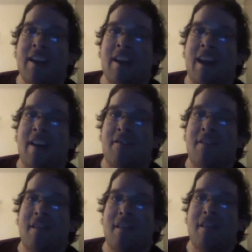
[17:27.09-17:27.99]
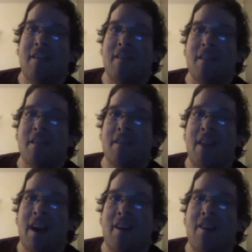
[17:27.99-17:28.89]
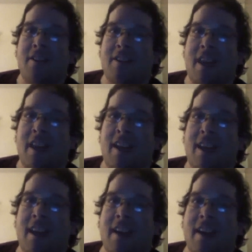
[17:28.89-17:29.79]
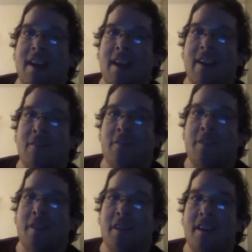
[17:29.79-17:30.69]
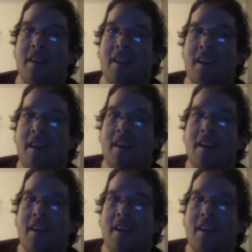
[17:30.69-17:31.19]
Never allowed her to skate again for the,